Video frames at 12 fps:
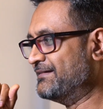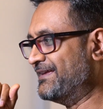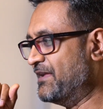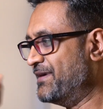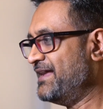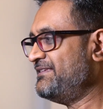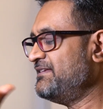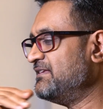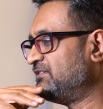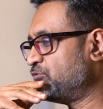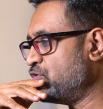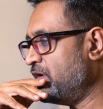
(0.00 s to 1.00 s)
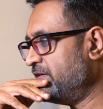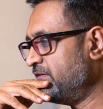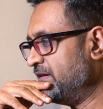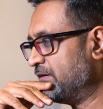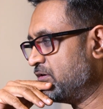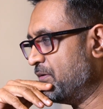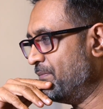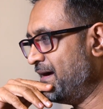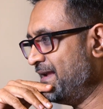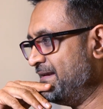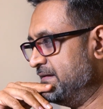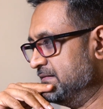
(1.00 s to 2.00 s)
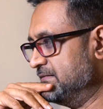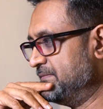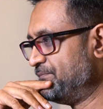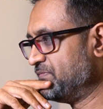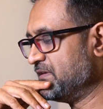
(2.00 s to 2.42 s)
Imagine a squadron commander